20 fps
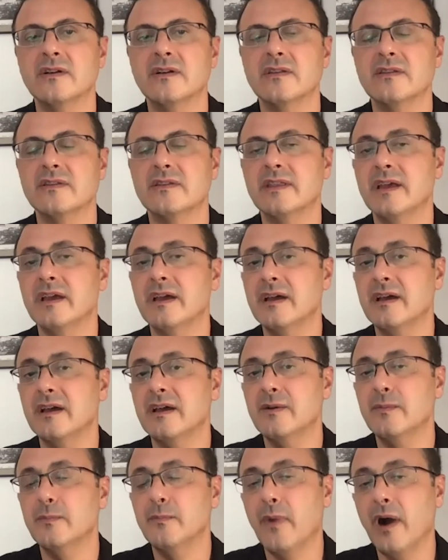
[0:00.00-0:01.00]
the
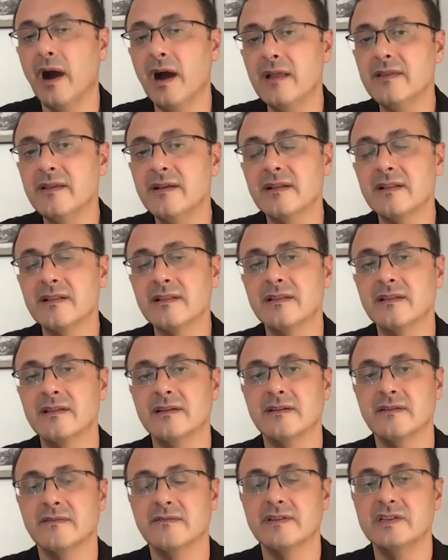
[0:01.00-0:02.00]
model,
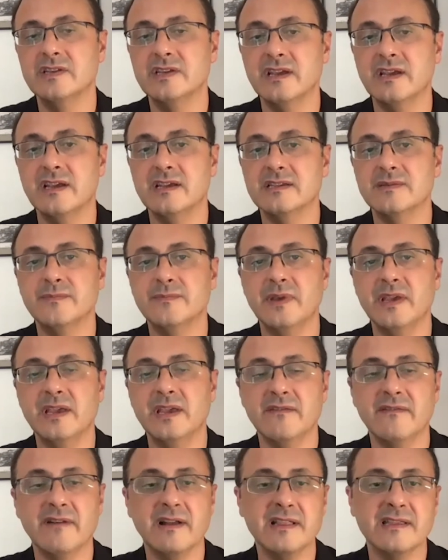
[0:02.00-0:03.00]
which is
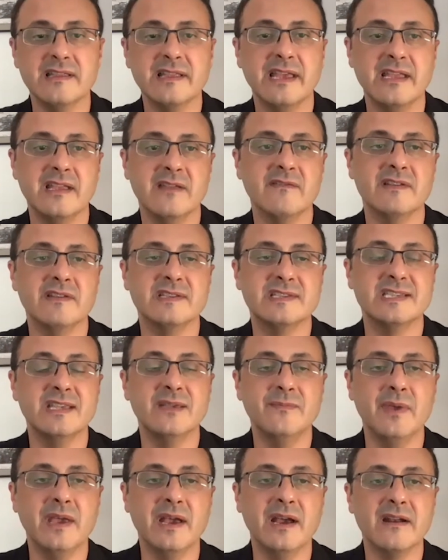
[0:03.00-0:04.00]
being validated with
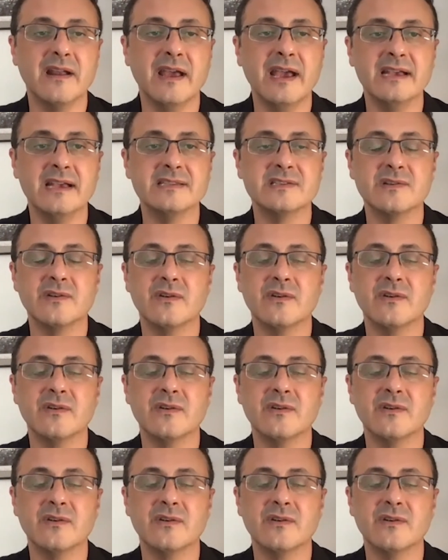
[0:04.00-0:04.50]
CBRS